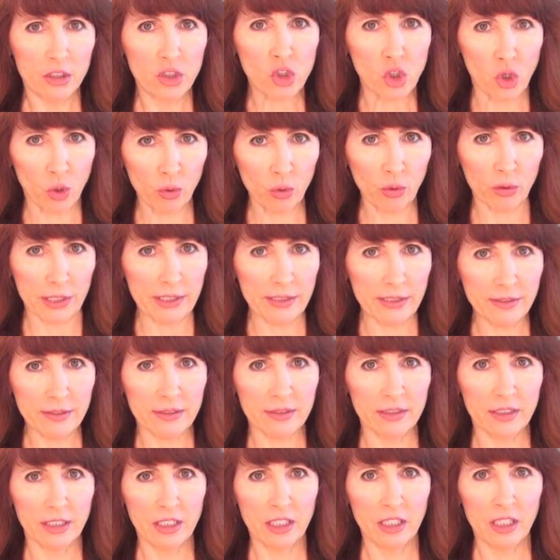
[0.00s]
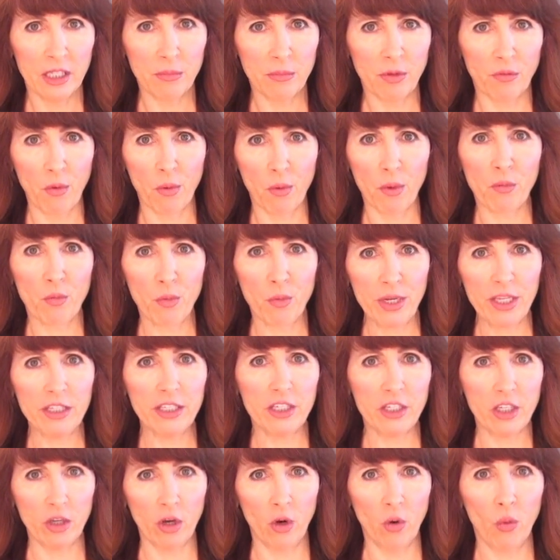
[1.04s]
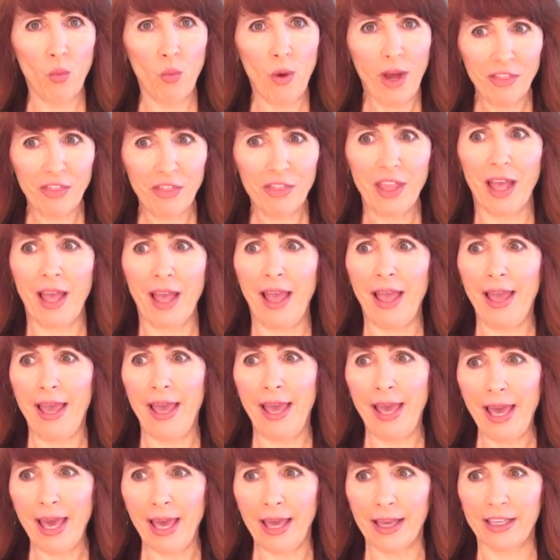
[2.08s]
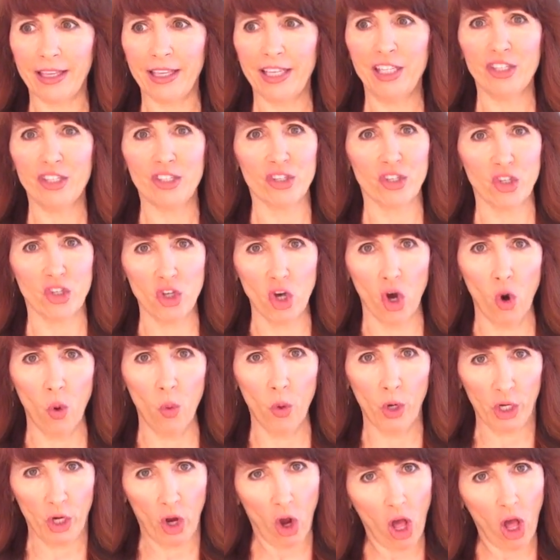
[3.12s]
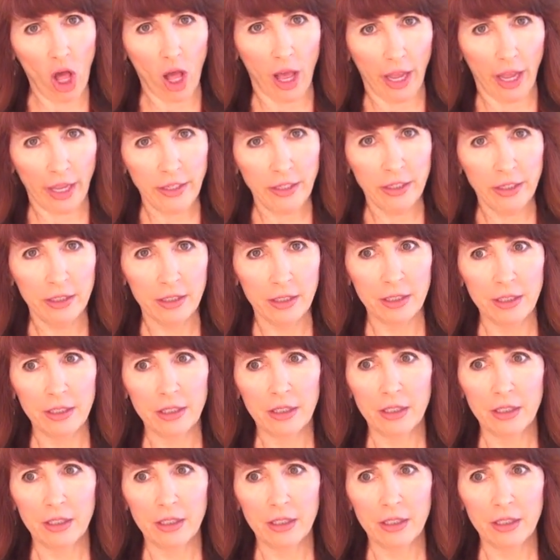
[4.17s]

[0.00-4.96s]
Taurus, before we really know what the heck is going on,